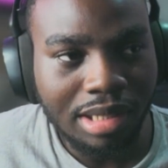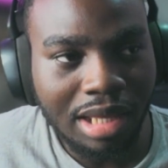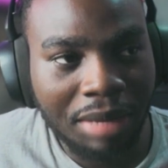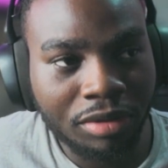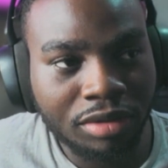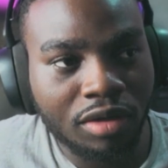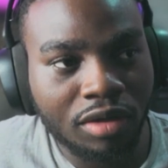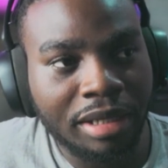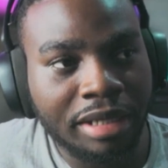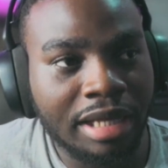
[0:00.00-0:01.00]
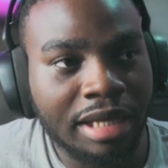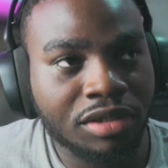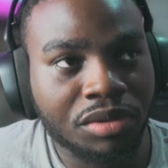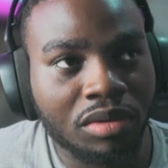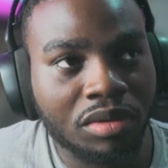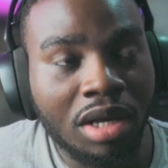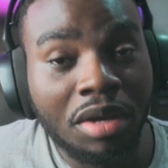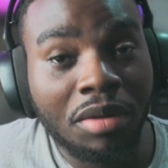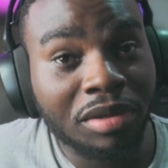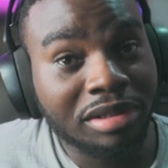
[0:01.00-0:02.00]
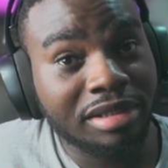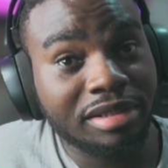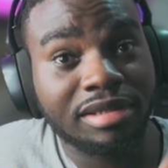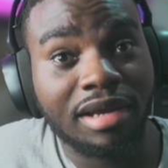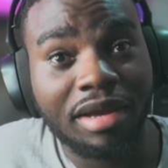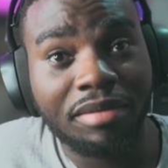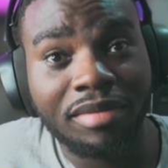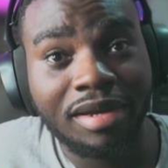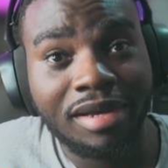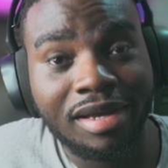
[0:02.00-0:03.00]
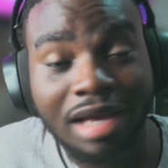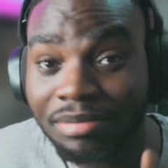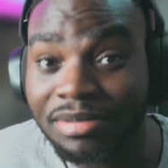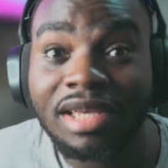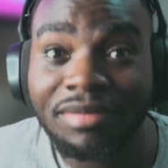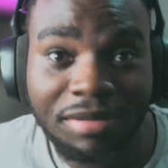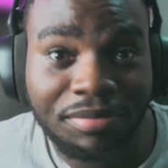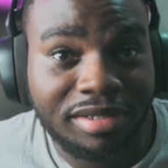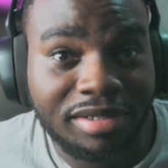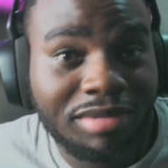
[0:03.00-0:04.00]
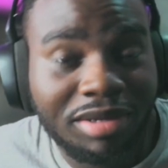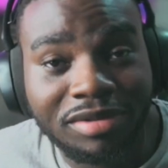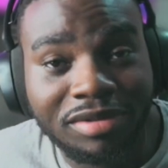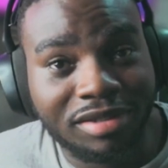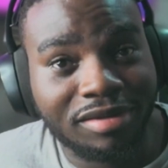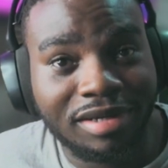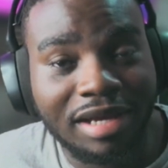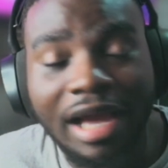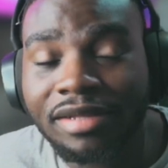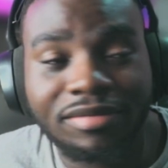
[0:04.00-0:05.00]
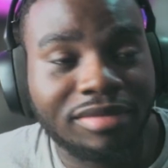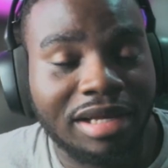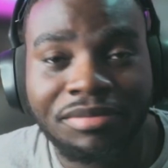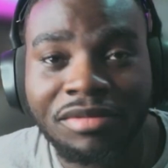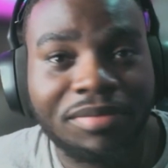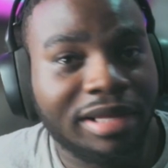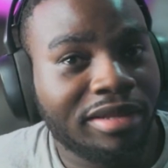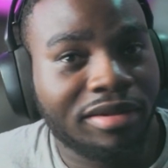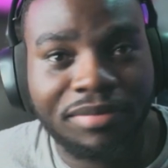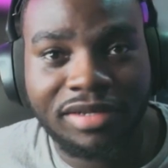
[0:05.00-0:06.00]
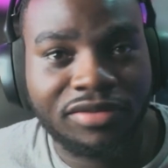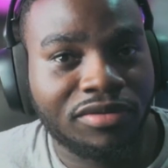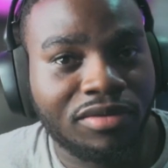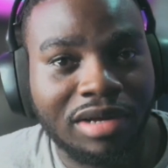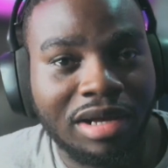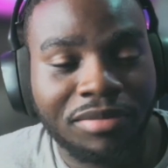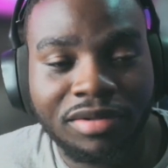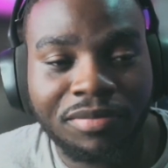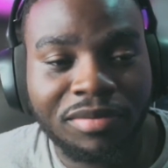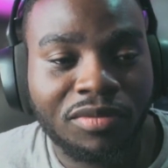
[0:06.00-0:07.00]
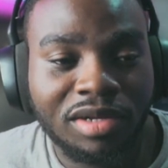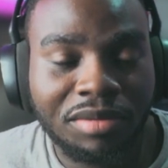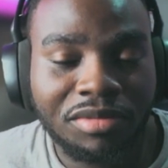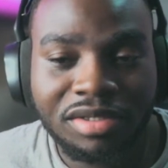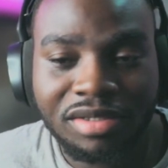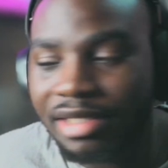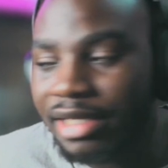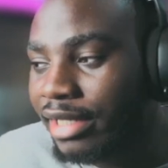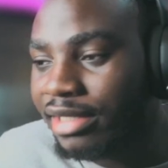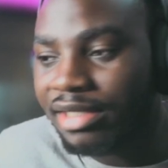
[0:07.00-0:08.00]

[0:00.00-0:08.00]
I'm going to go play in that as well. But this time, I'm taking my PC and my monitor. I'm not playing on PS4. I'm going to play on what I'm used to. It's a